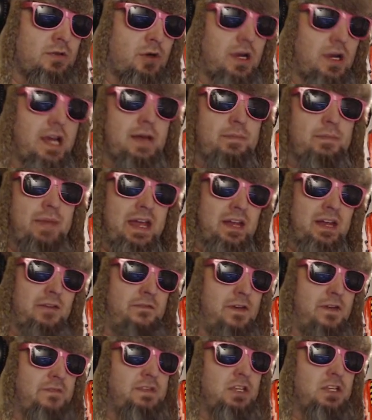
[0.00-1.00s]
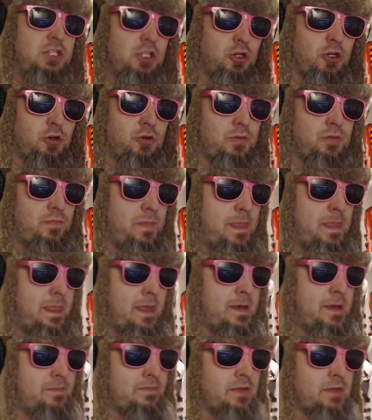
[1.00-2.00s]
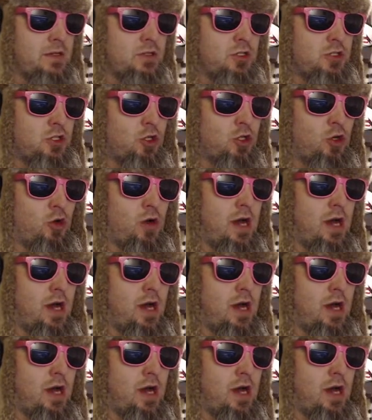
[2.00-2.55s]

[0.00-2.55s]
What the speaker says: or a Beta 52 to